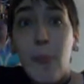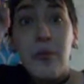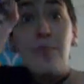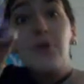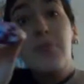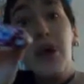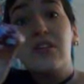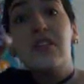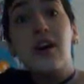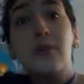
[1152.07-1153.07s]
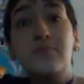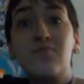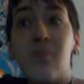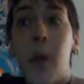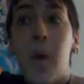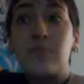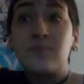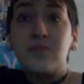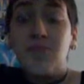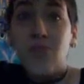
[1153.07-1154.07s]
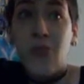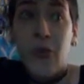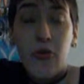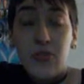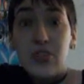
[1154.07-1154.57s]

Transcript: Be prepared though for